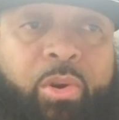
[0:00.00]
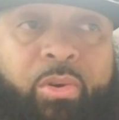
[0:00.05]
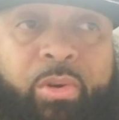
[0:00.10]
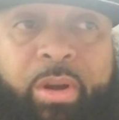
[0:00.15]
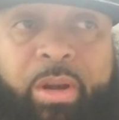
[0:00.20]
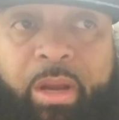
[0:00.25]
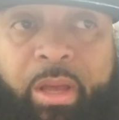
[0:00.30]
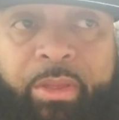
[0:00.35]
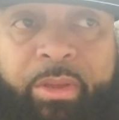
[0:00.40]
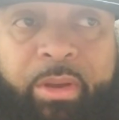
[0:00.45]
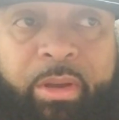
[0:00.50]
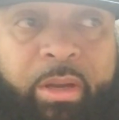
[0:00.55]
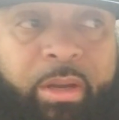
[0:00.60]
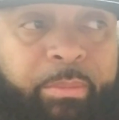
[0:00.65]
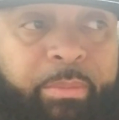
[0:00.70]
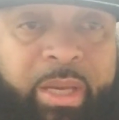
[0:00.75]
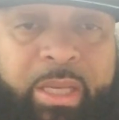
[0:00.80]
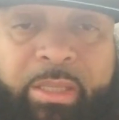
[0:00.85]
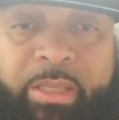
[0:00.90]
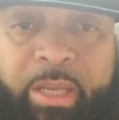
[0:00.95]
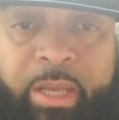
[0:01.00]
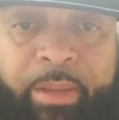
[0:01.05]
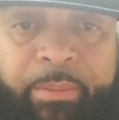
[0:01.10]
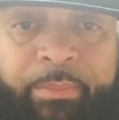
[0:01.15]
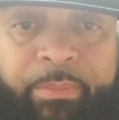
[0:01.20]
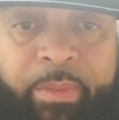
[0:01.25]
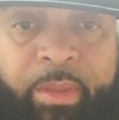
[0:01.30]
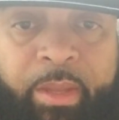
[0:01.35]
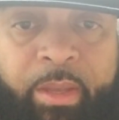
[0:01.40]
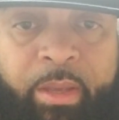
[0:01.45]
on another mixtape.
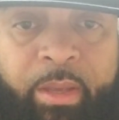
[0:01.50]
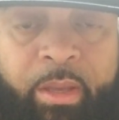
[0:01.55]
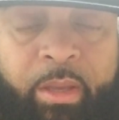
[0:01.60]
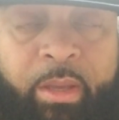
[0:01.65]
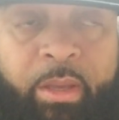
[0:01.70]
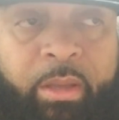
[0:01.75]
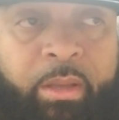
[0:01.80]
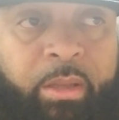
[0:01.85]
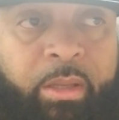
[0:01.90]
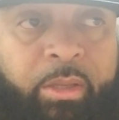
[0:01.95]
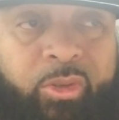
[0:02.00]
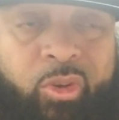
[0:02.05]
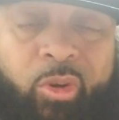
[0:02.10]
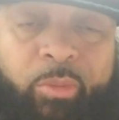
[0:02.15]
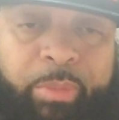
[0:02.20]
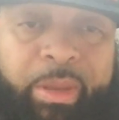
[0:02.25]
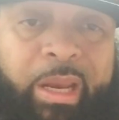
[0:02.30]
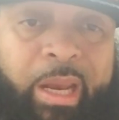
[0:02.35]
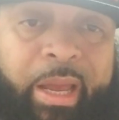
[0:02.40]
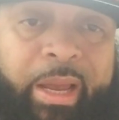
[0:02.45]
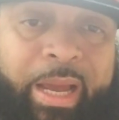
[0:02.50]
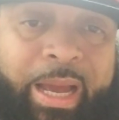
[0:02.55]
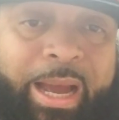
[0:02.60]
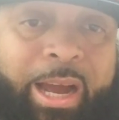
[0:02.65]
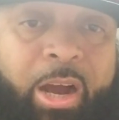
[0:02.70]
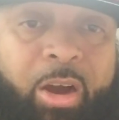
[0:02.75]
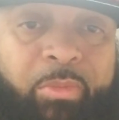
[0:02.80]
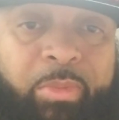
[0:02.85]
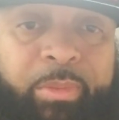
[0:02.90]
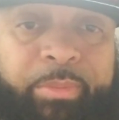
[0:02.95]
It's going to be like an
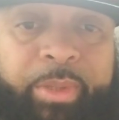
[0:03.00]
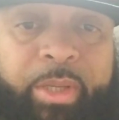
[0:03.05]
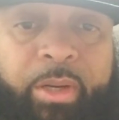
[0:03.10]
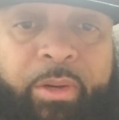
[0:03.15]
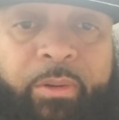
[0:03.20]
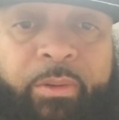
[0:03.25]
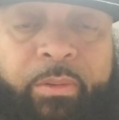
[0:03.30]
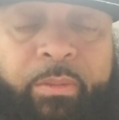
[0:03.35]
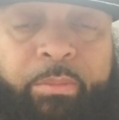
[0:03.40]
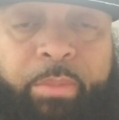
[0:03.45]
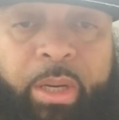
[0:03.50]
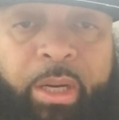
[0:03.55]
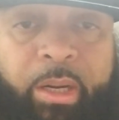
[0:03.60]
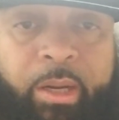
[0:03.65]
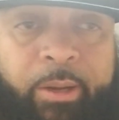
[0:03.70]
album, though. But